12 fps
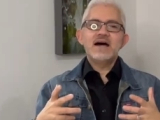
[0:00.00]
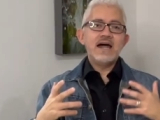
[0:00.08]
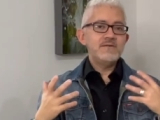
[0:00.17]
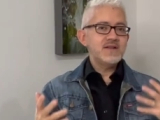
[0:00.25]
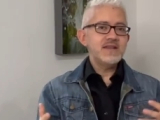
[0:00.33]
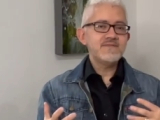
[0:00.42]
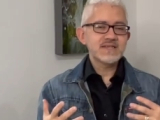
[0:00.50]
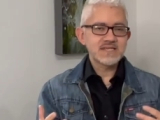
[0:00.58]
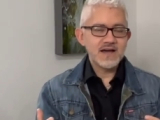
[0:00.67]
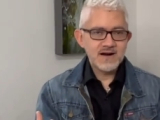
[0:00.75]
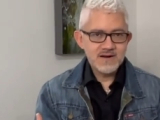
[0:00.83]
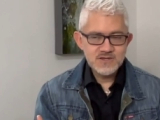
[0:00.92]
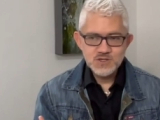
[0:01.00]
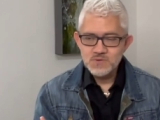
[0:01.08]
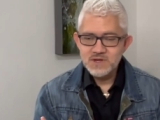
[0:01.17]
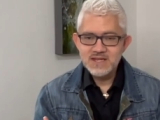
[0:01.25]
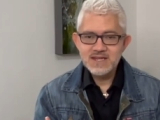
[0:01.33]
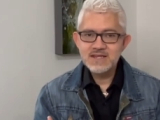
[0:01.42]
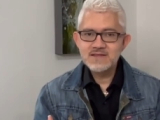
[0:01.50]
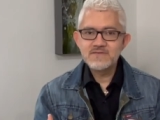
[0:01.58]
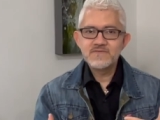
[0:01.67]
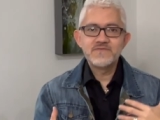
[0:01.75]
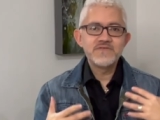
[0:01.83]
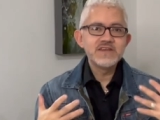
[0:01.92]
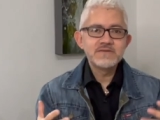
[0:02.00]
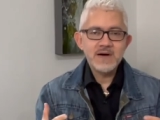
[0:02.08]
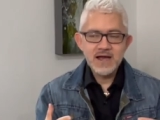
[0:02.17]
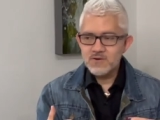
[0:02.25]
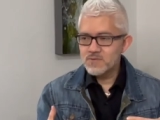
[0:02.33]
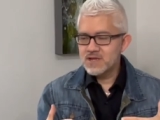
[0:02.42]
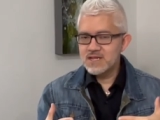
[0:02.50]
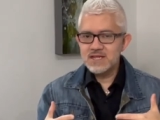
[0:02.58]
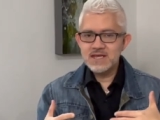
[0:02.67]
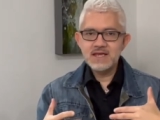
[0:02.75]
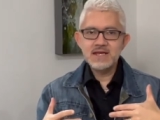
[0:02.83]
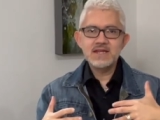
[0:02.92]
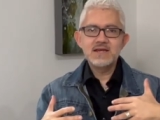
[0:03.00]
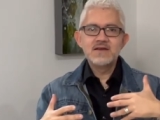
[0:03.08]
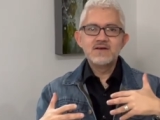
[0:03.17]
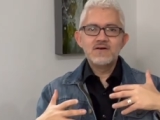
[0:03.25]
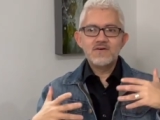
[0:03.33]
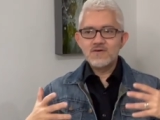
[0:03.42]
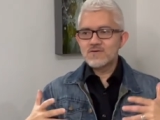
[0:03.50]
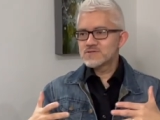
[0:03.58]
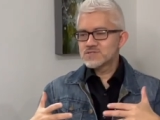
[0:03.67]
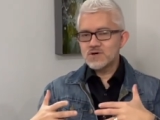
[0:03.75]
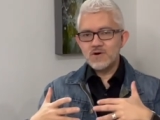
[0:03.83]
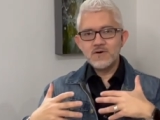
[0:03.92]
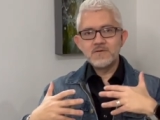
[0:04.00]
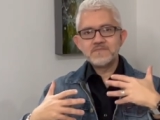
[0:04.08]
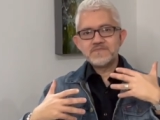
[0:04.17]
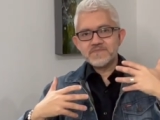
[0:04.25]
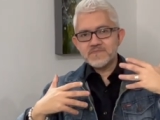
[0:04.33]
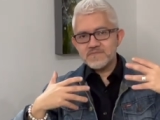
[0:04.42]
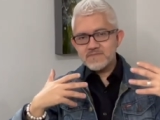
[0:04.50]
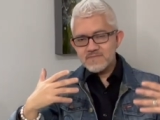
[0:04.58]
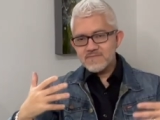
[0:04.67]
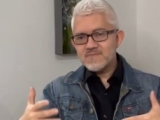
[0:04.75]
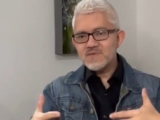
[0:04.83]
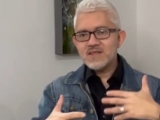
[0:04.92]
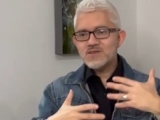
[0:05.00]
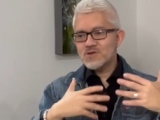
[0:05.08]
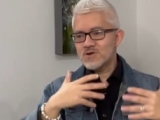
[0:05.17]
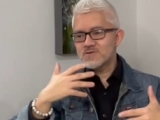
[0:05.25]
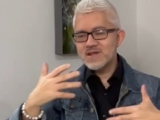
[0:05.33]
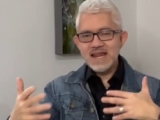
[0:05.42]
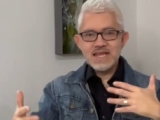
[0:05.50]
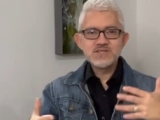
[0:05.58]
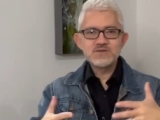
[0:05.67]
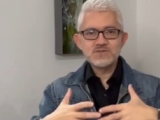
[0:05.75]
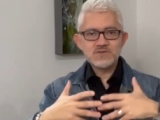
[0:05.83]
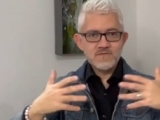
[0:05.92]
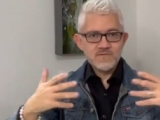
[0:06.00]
I believe as artists, we need feedback. We need also, you know, relations